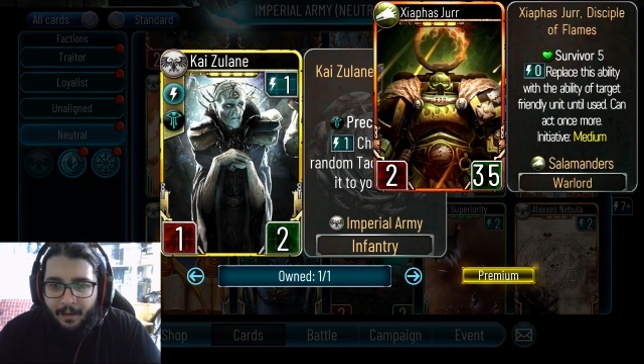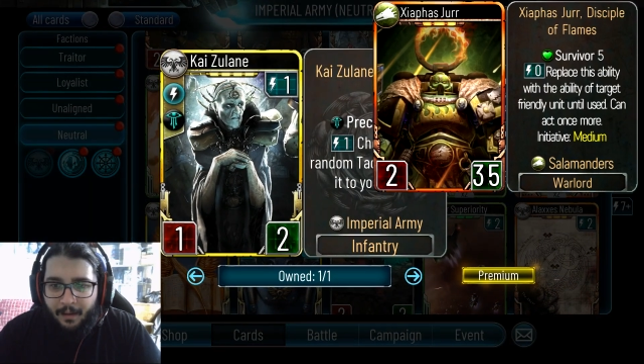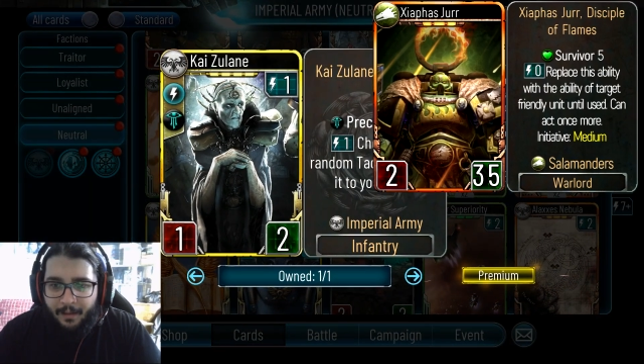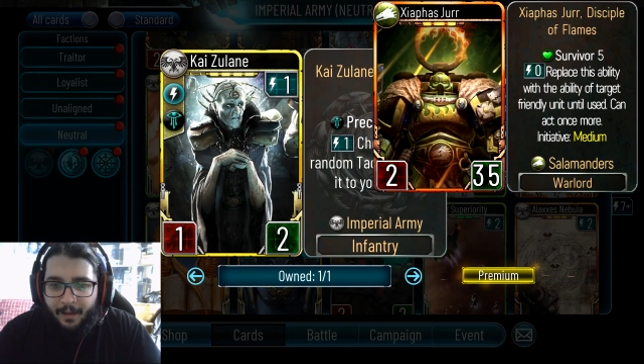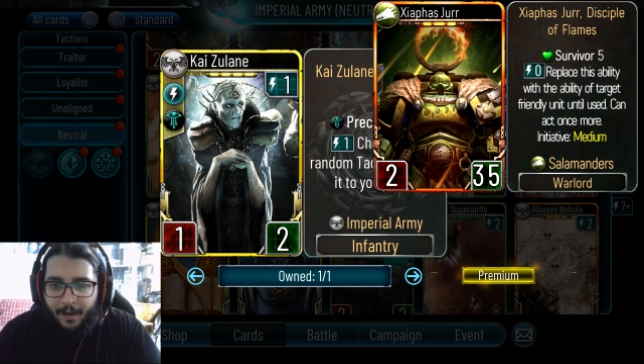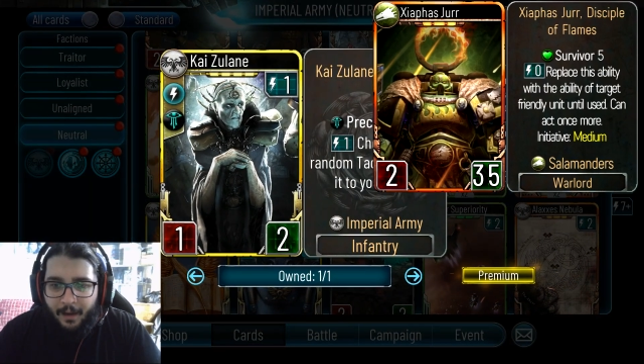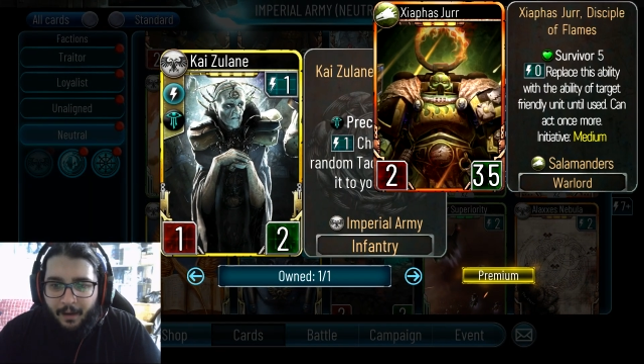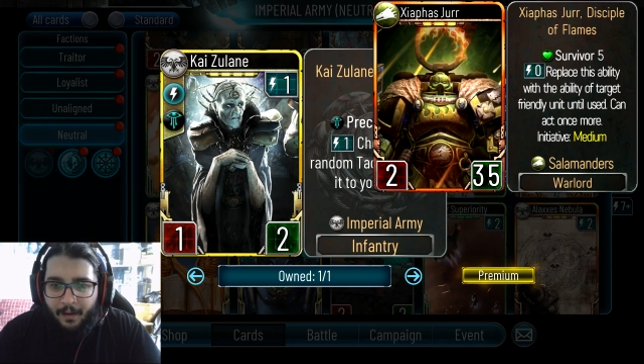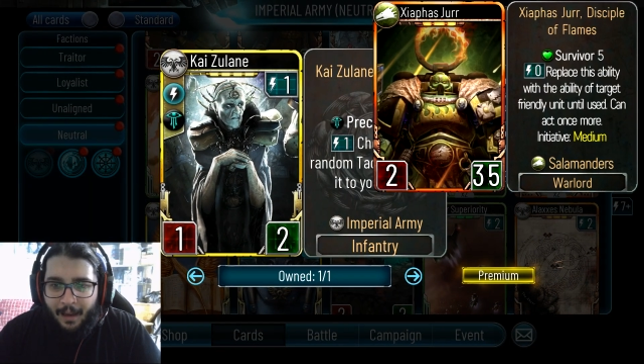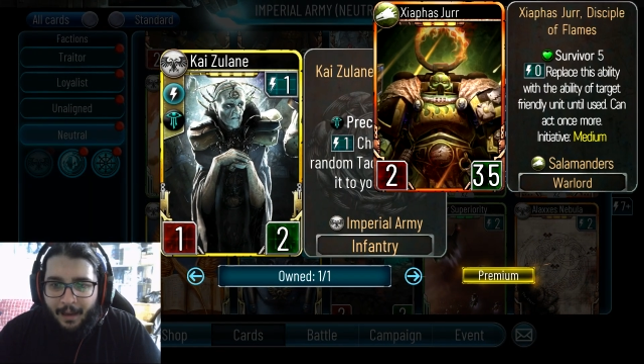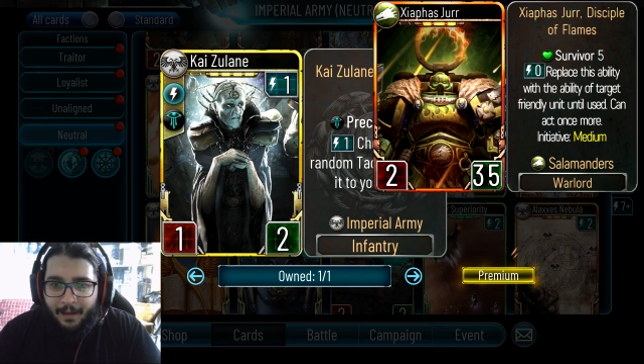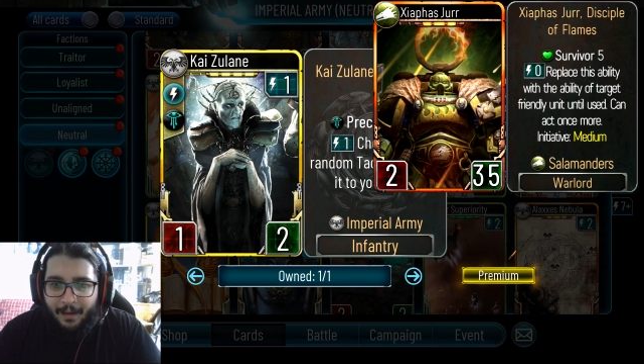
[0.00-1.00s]
there,
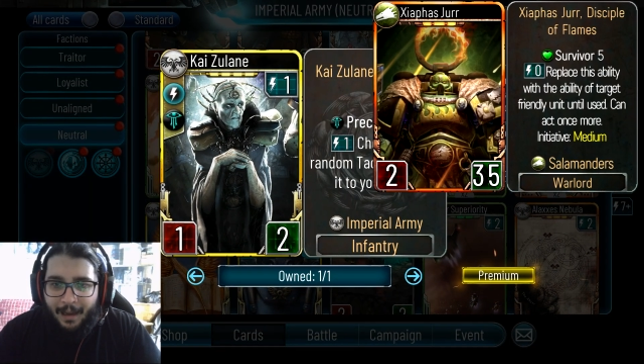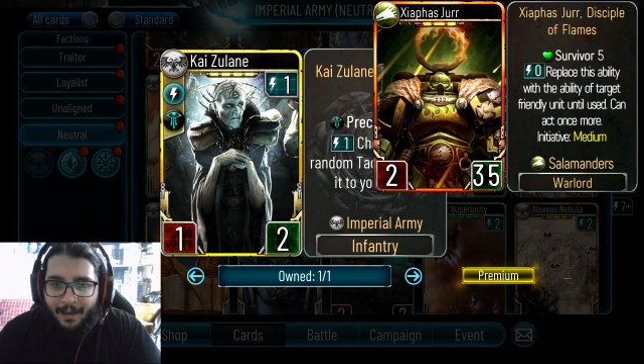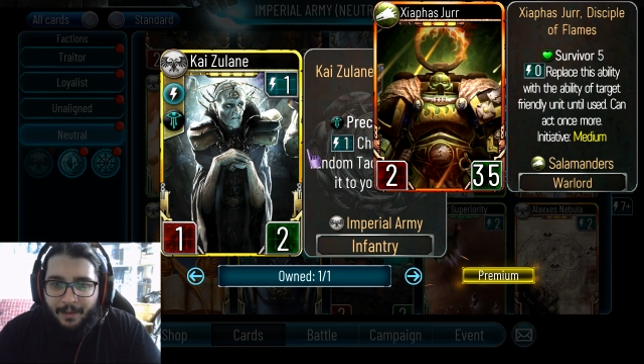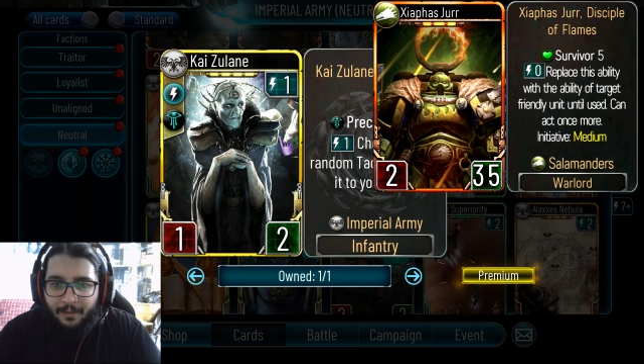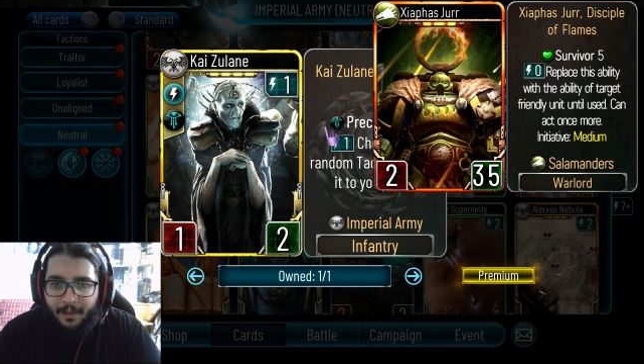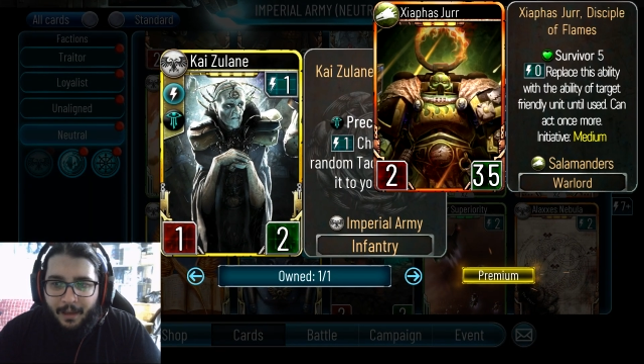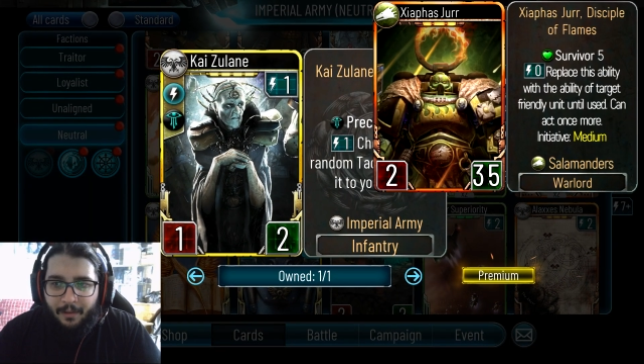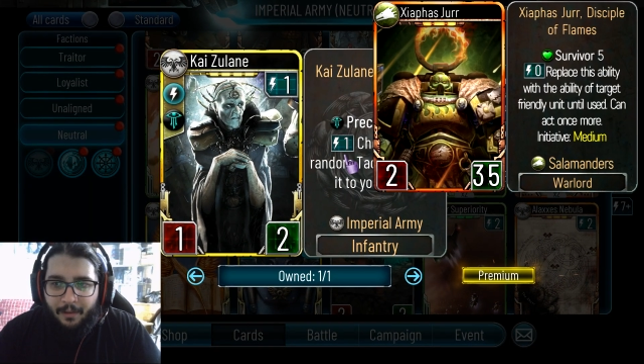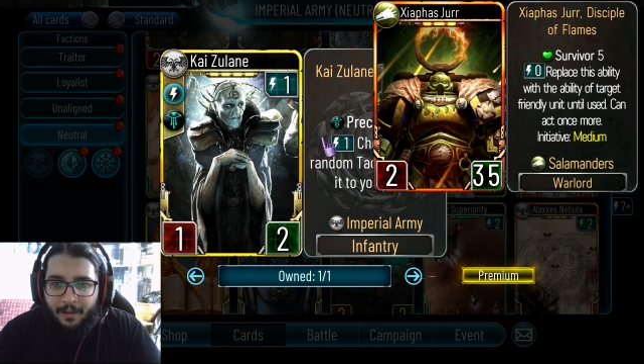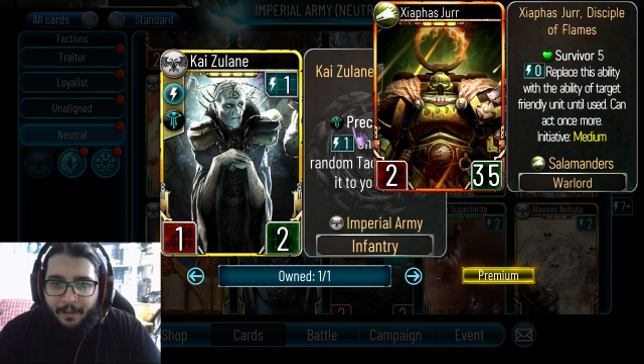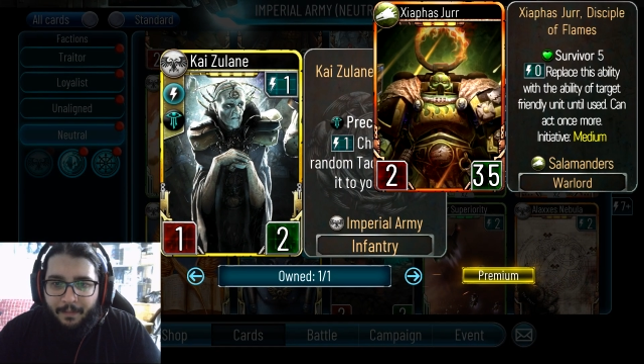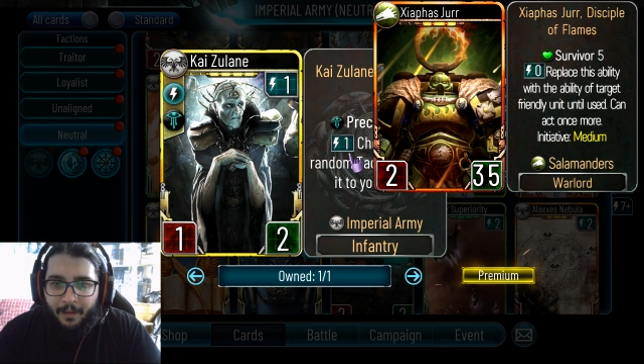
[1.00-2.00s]
and Kaizu Lane
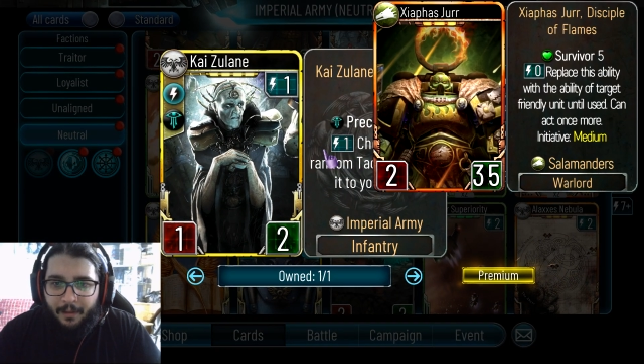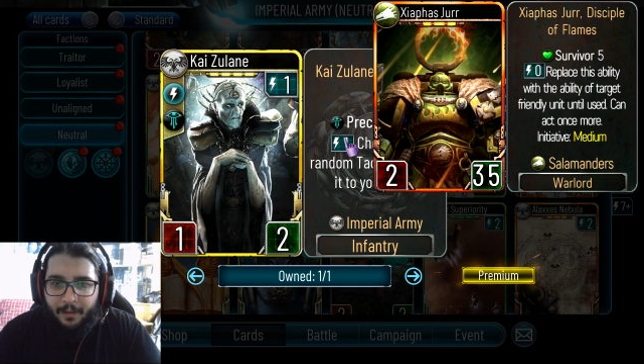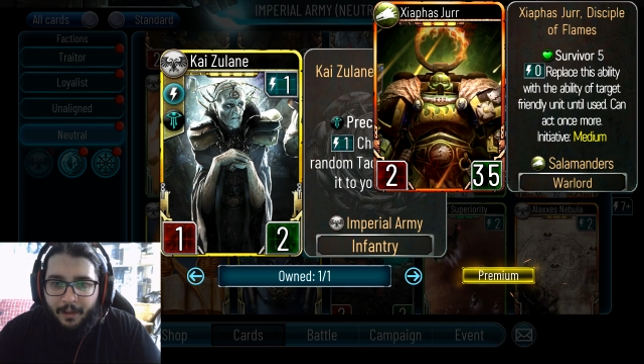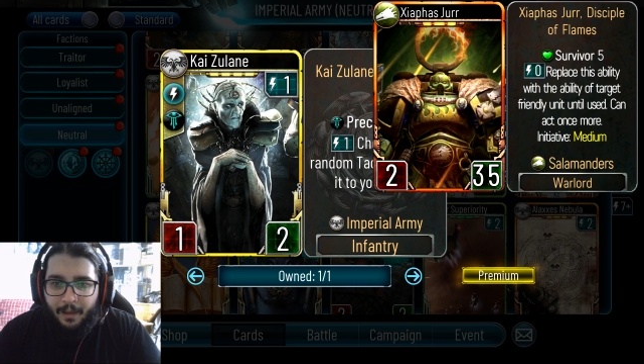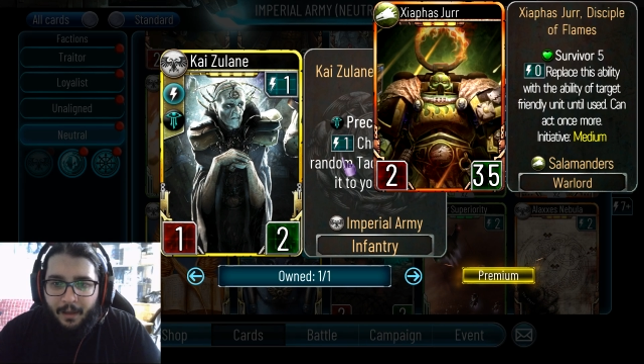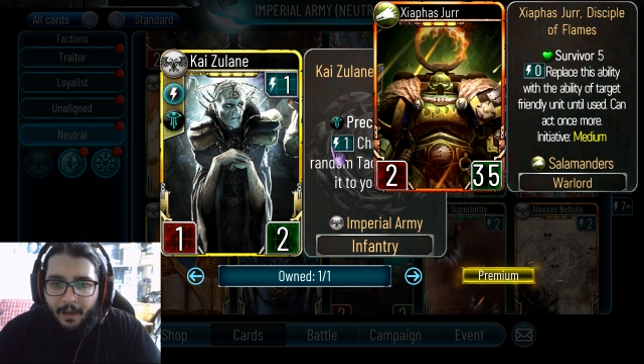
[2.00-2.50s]
could definitely